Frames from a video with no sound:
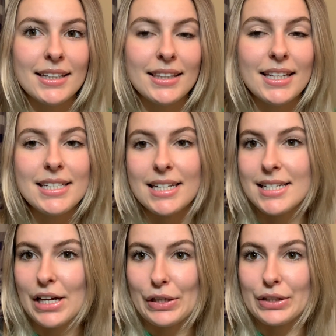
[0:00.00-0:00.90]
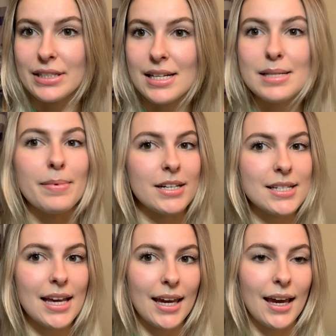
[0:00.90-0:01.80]
the details as much as
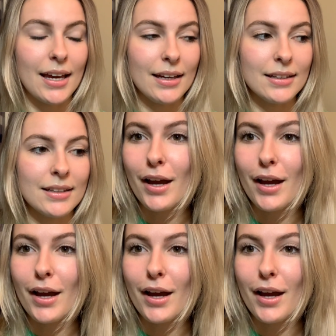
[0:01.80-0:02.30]
I can.